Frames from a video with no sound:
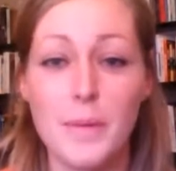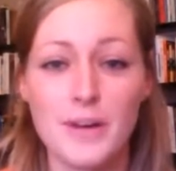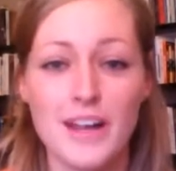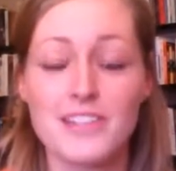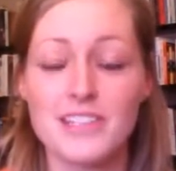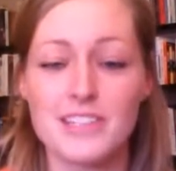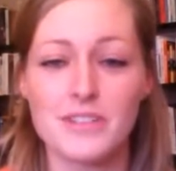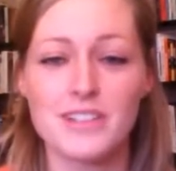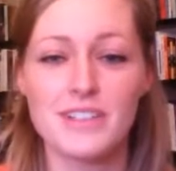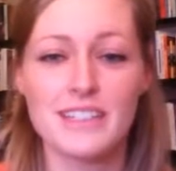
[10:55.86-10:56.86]

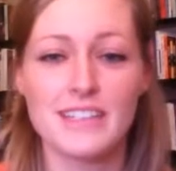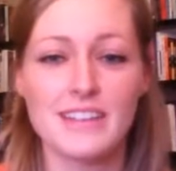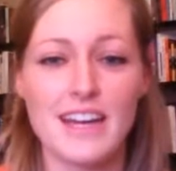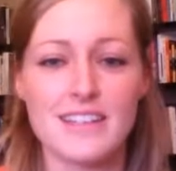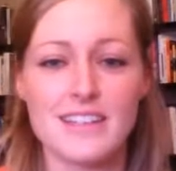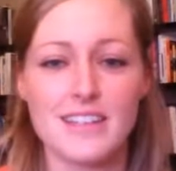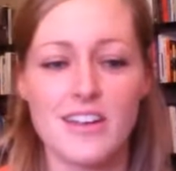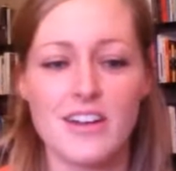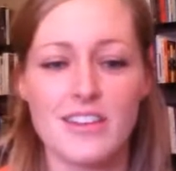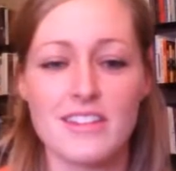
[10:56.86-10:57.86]
preparation really lies
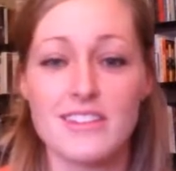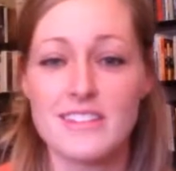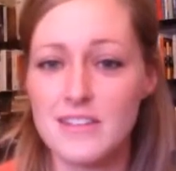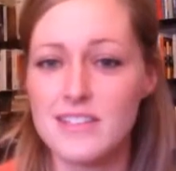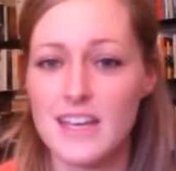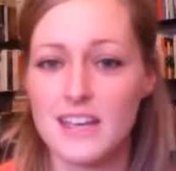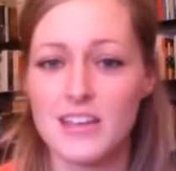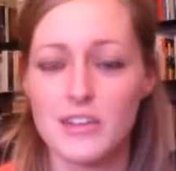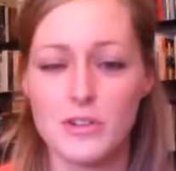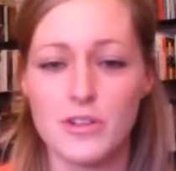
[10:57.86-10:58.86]
at the heart of this. It sounds
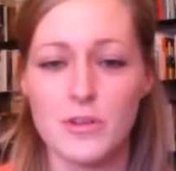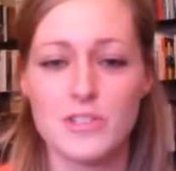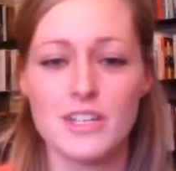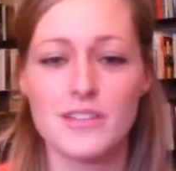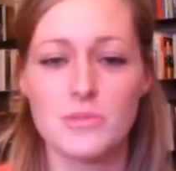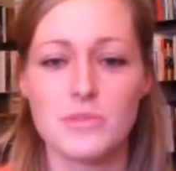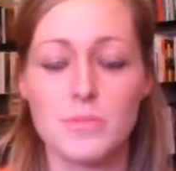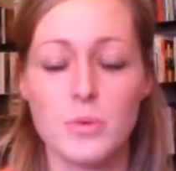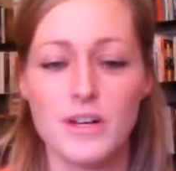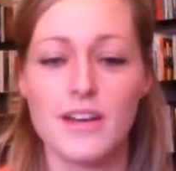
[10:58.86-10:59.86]
like your own change was
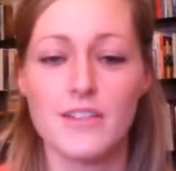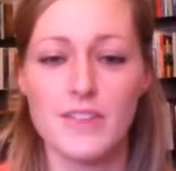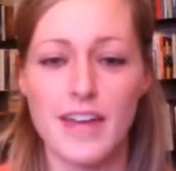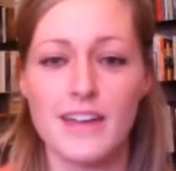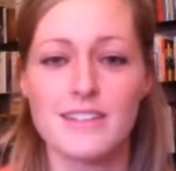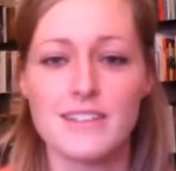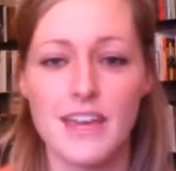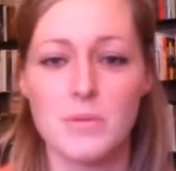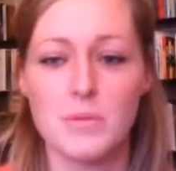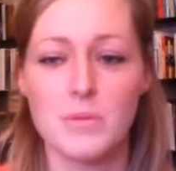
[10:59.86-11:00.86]
born out of that
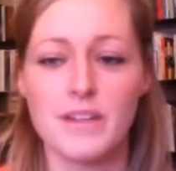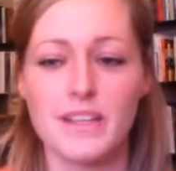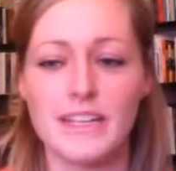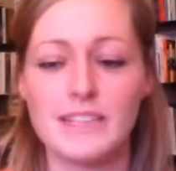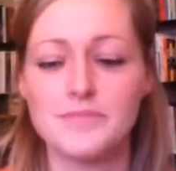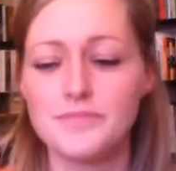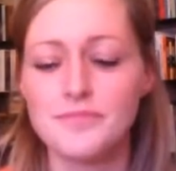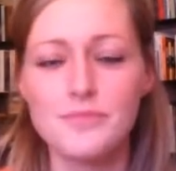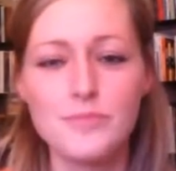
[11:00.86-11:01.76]
capability.